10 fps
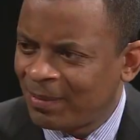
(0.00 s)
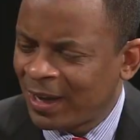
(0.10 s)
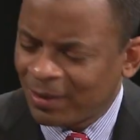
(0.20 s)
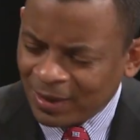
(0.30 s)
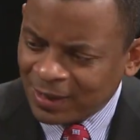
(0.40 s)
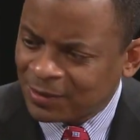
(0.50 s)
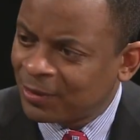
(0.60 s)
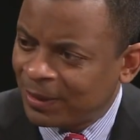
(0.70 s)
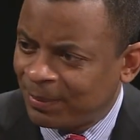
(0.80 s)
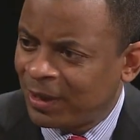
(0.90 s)
Mike, it's
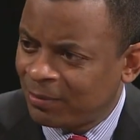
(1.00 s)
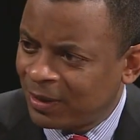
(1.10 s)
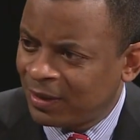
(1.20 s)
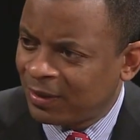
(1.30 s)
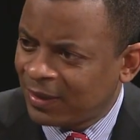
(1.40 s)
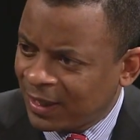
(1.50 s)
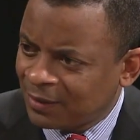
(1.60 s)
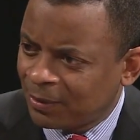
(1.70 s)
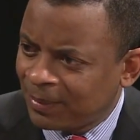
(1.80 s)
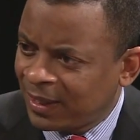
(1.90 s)
great being with you. Thanks
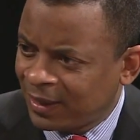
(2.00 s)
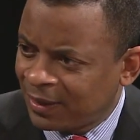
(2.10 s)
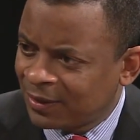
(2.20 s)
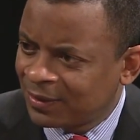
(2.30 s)
for being here.